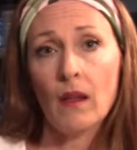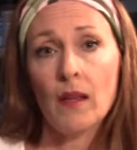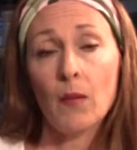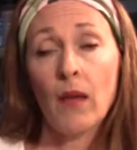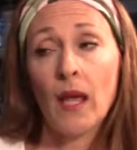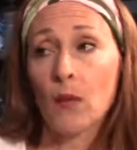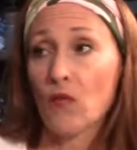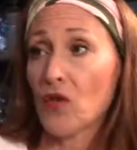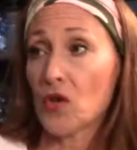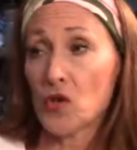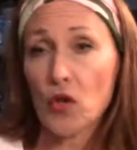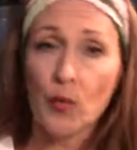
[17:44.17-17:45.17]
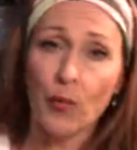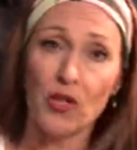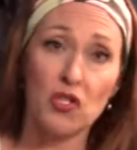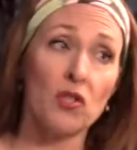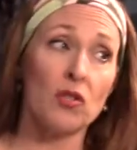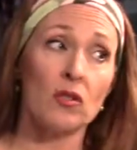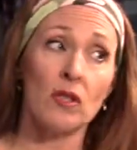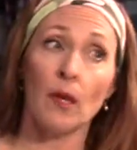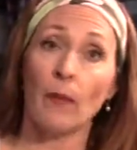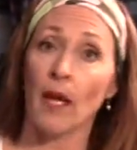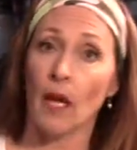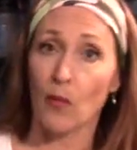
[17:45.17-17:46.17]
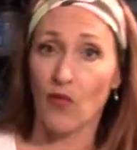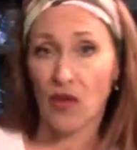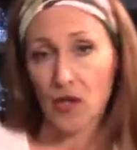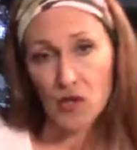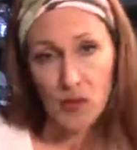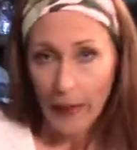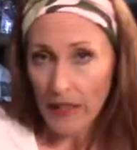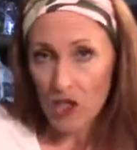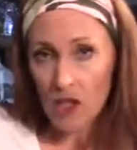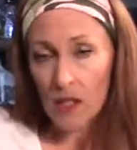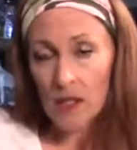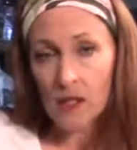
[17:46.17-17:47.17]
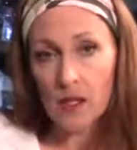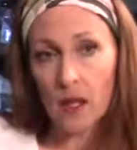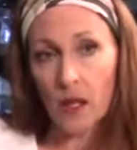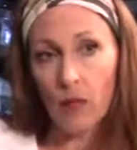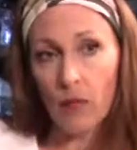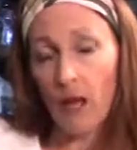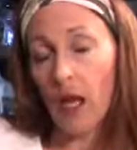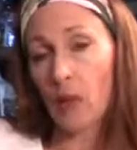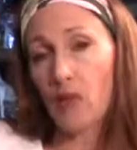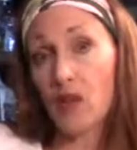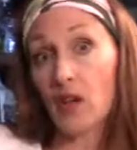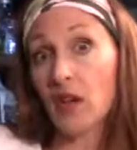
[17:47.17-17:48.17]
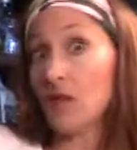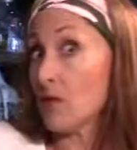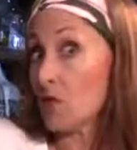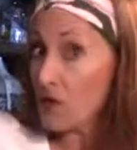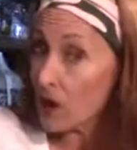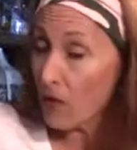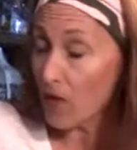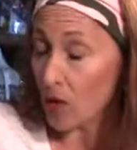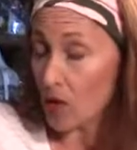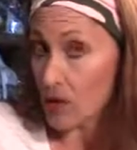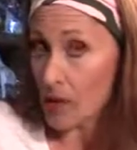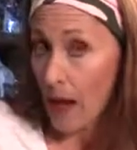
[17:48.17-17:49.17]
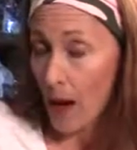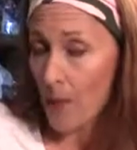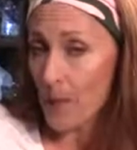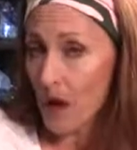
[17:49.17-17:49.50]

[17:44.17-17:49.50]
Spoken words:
They make them for your toothbrushes, they make them for your sponges, they make them for even your cell phones now.